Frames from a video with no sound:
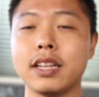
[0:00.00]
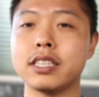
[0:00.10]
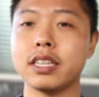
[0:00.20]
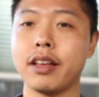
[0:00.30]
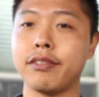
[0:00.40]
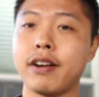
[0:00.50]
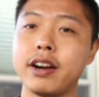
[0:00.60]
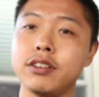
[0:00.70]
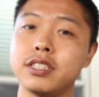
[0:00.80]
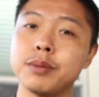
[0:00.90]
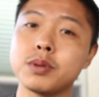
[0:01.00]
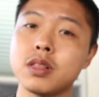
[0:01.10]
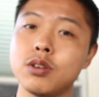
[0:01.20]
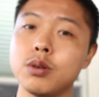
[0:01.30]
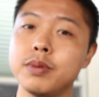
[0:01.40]
Let's say the fire dips a
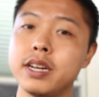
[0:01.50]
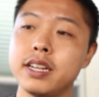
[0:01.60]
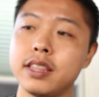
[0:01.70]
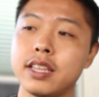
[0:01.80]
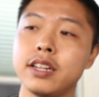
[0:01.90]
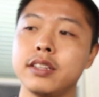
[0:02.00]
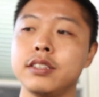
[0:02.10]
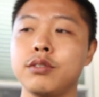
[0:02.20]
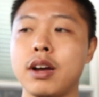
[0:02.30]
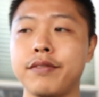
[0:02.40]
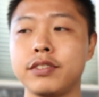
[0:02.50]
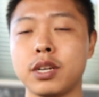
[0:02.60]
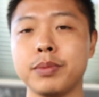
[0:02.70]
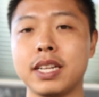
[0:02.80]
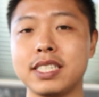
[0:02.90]
little bit, then you have
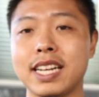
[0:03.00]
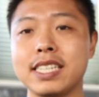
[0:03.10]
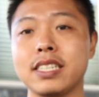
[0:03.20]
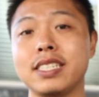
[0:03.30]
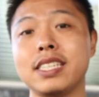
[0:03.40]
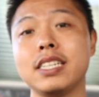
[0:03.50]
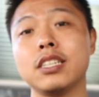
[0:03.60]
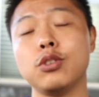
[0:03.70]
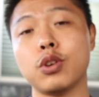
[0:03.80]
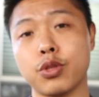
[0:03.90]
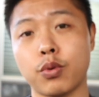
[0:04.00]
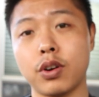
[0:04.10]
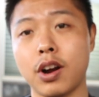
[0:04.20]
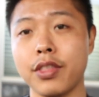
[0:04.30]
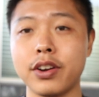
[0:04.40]
something that's nicely seasoned, you can throw
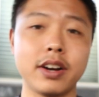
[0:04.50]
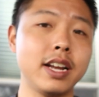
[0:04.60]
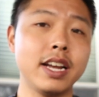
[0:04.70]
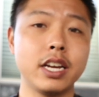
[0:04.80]
it on there.